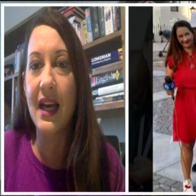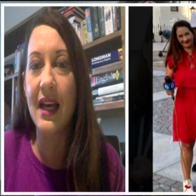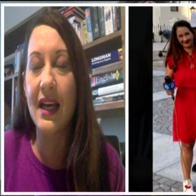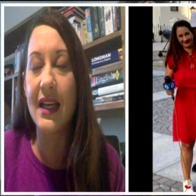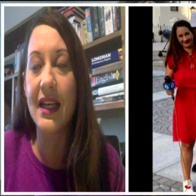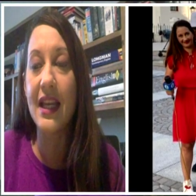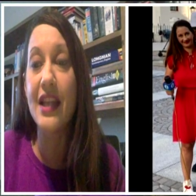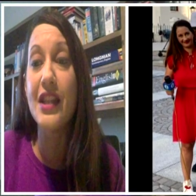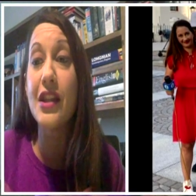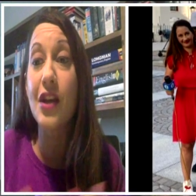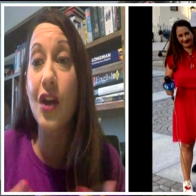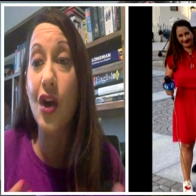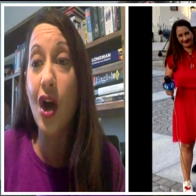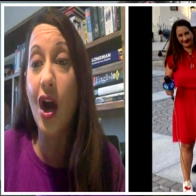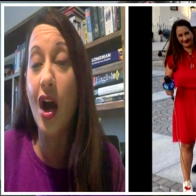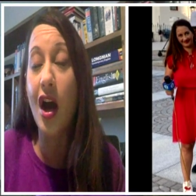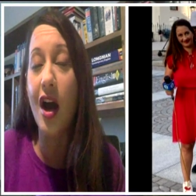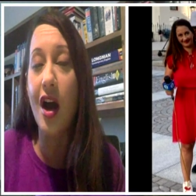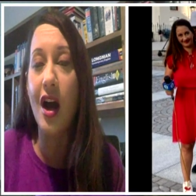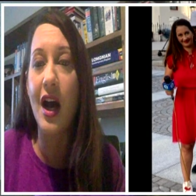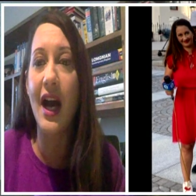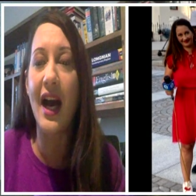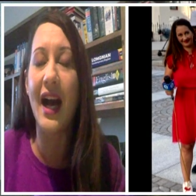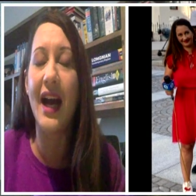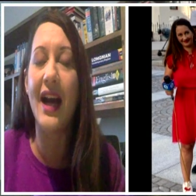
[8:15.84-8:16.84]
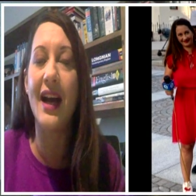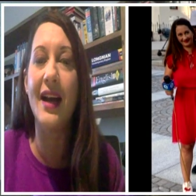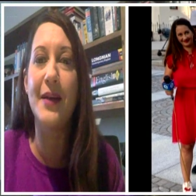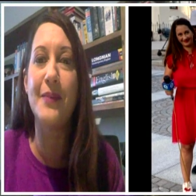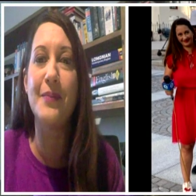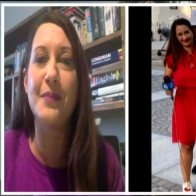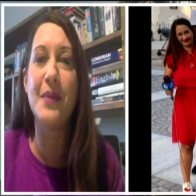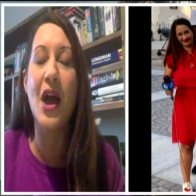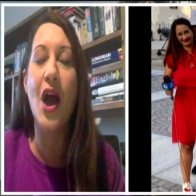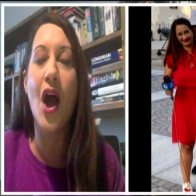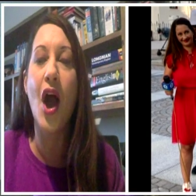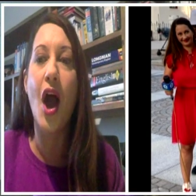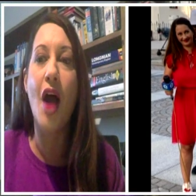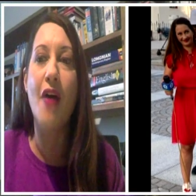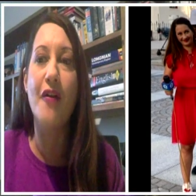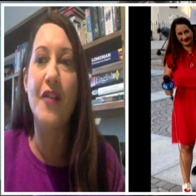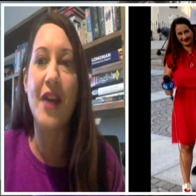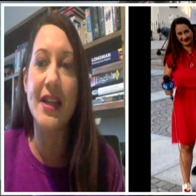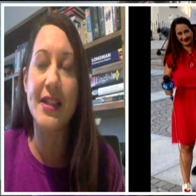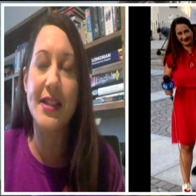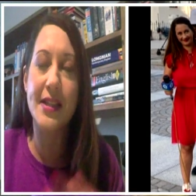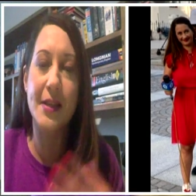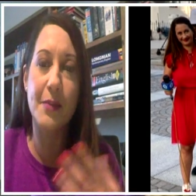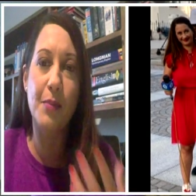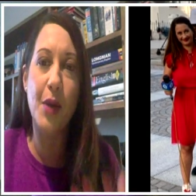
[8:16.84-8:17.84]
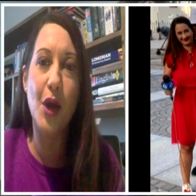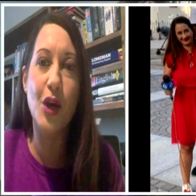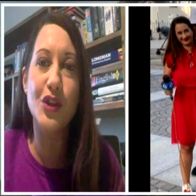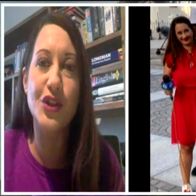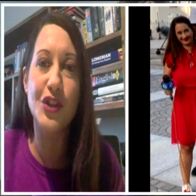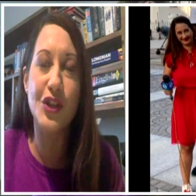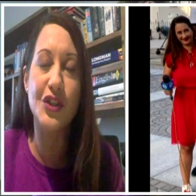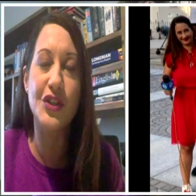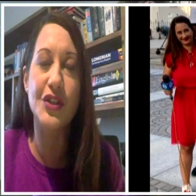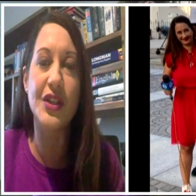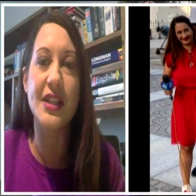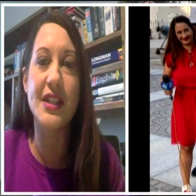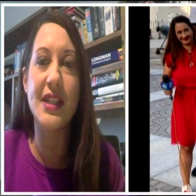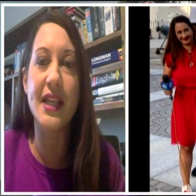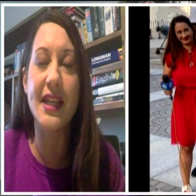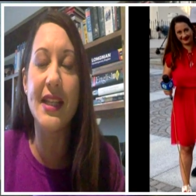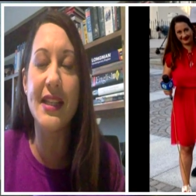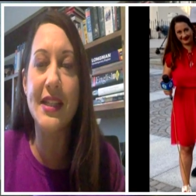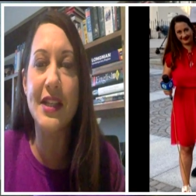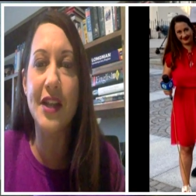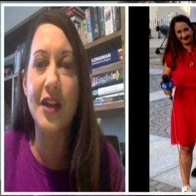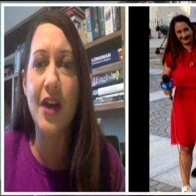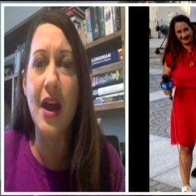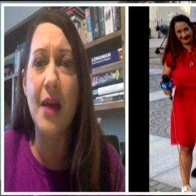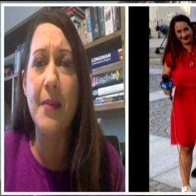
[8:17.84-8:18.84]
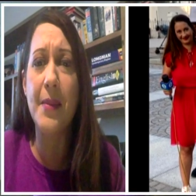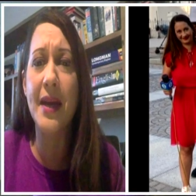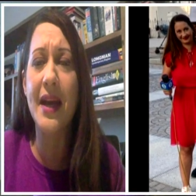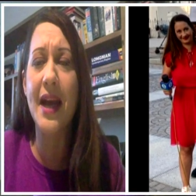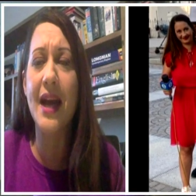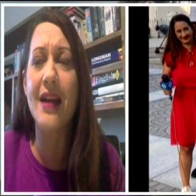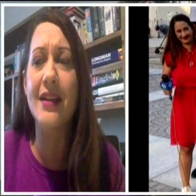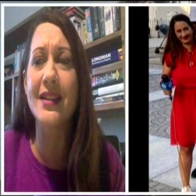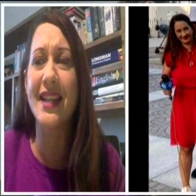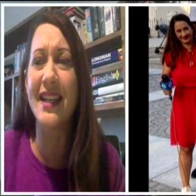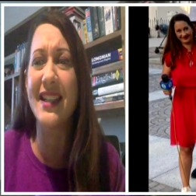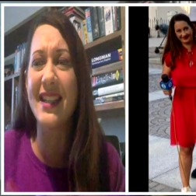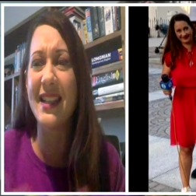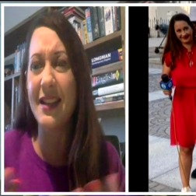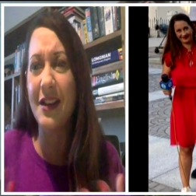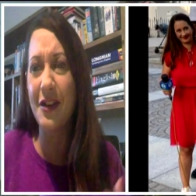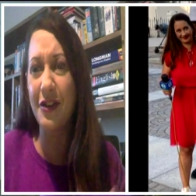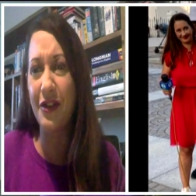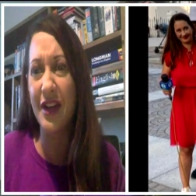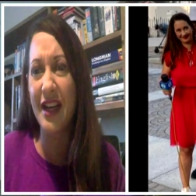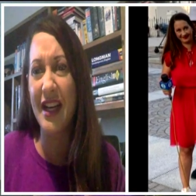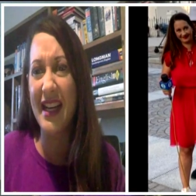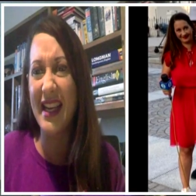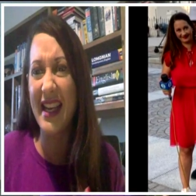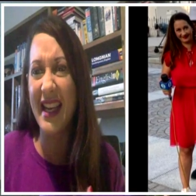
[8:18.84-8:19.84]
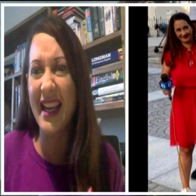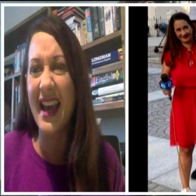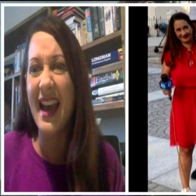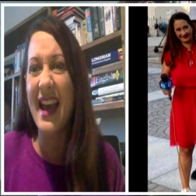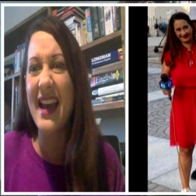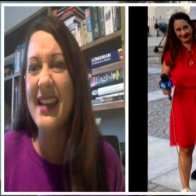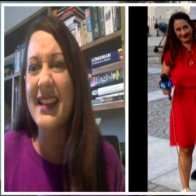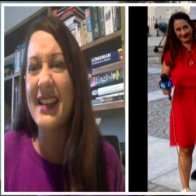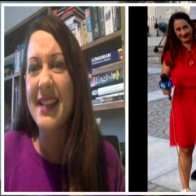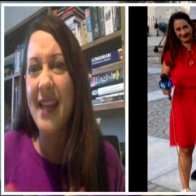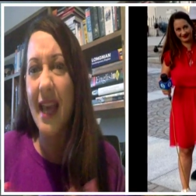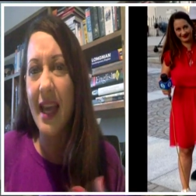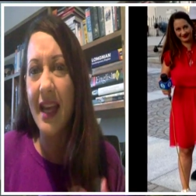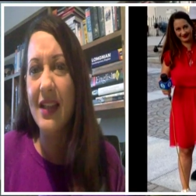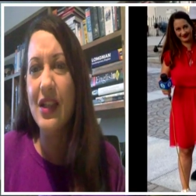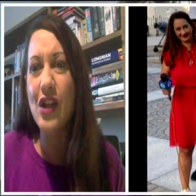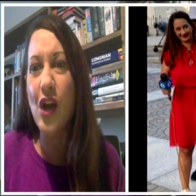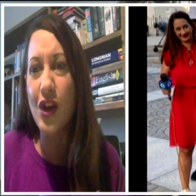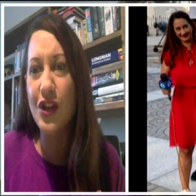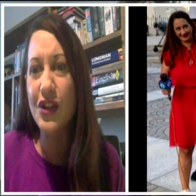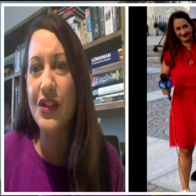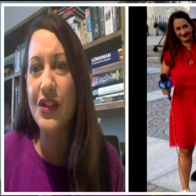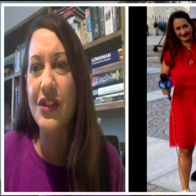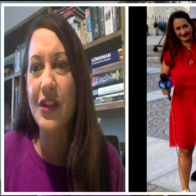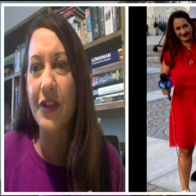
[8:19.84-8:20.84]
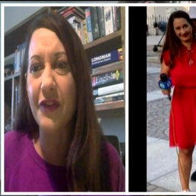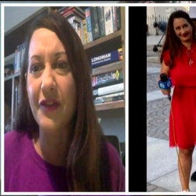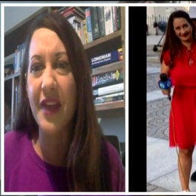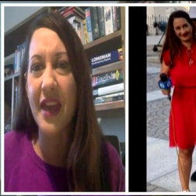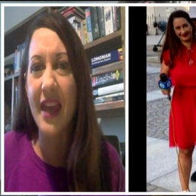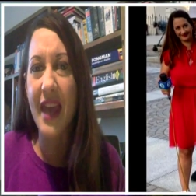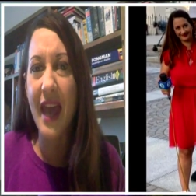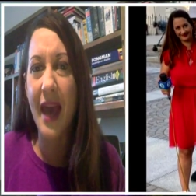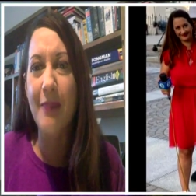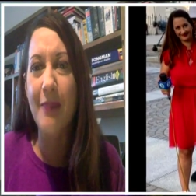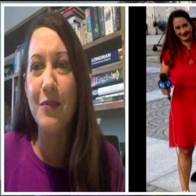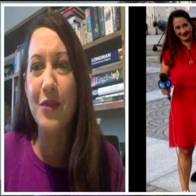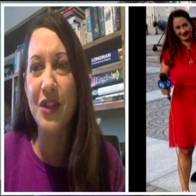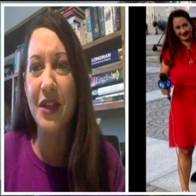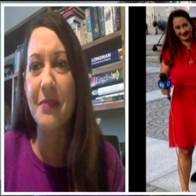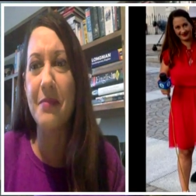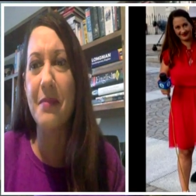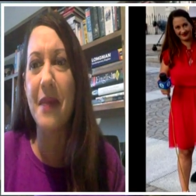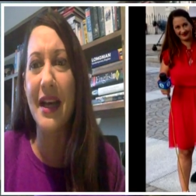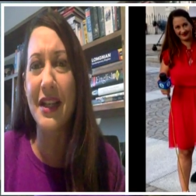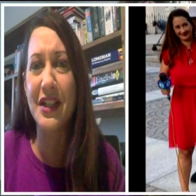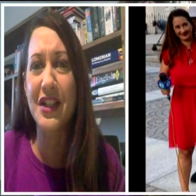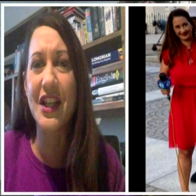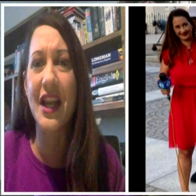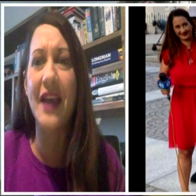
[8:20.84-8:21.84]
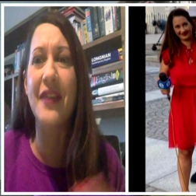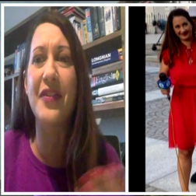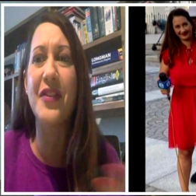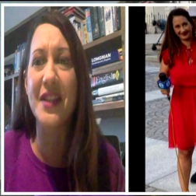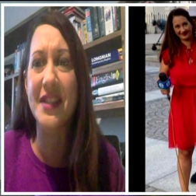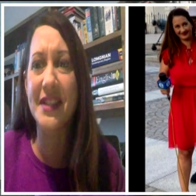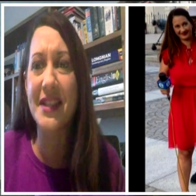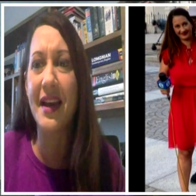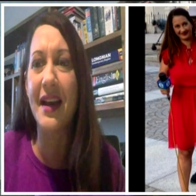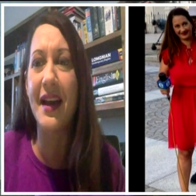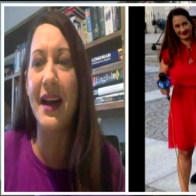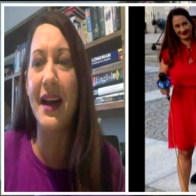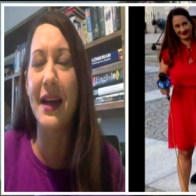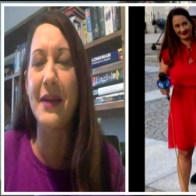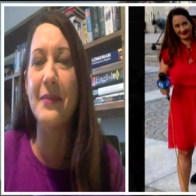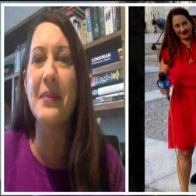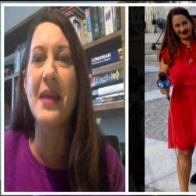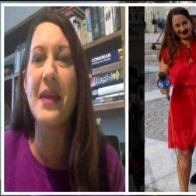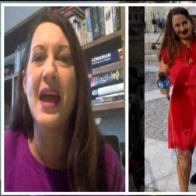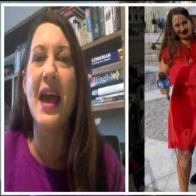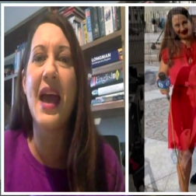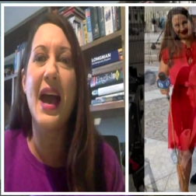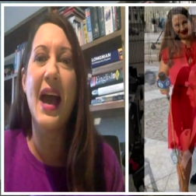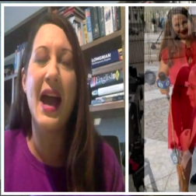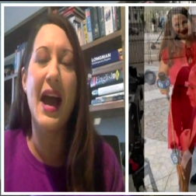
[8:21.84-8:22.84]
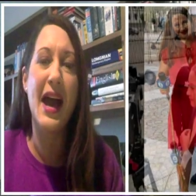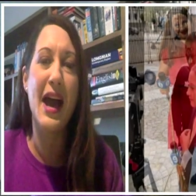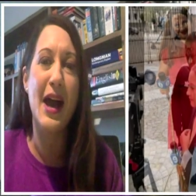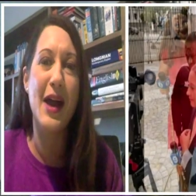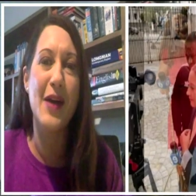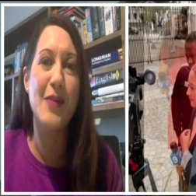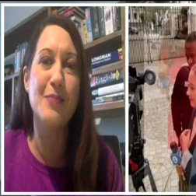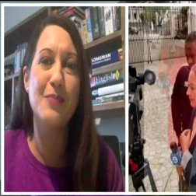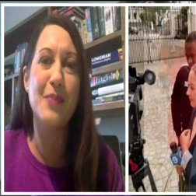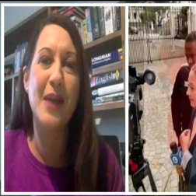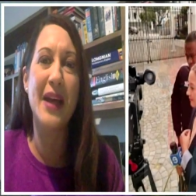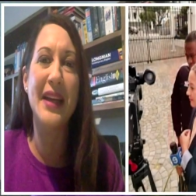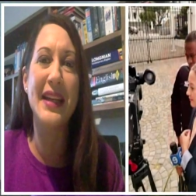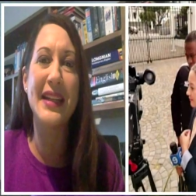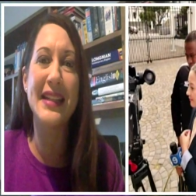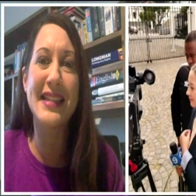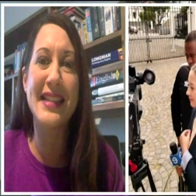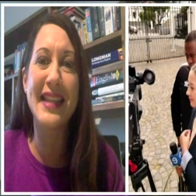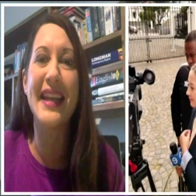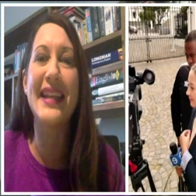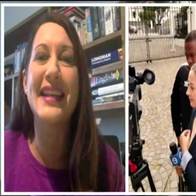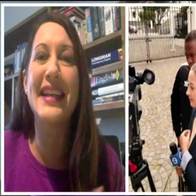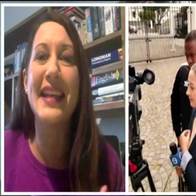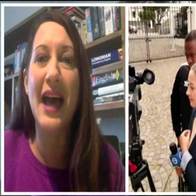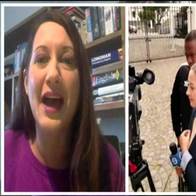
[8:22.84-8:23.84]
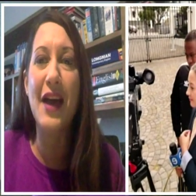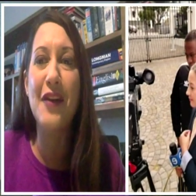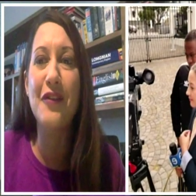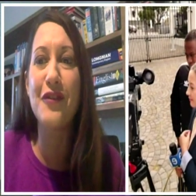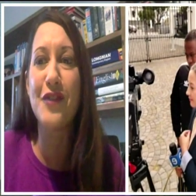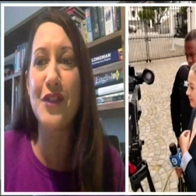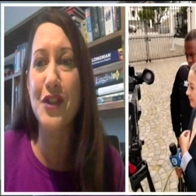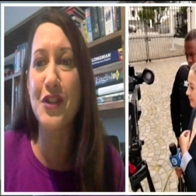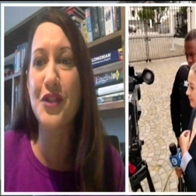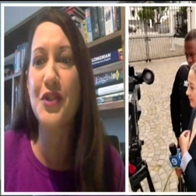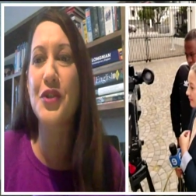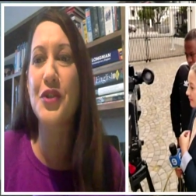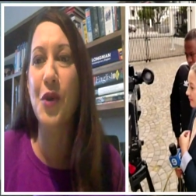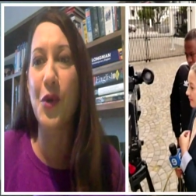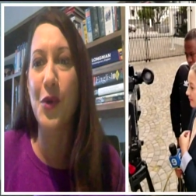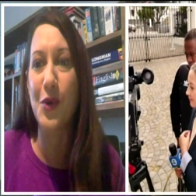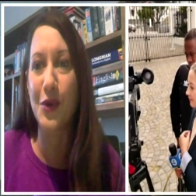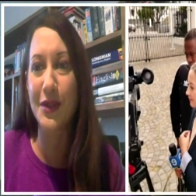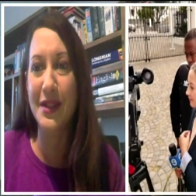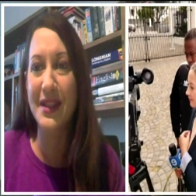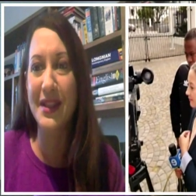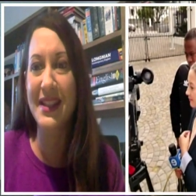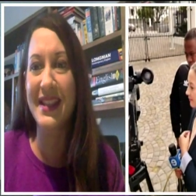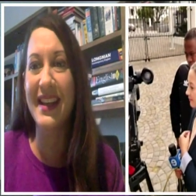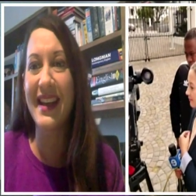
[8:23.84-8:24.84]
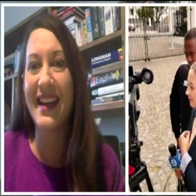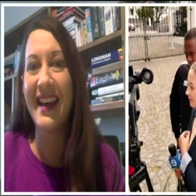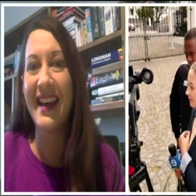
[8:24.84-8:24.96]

uh, in the car um, of us and posted to his Instagram account. I didn't really take notice of the caption much at the time, um, but it said, life is short.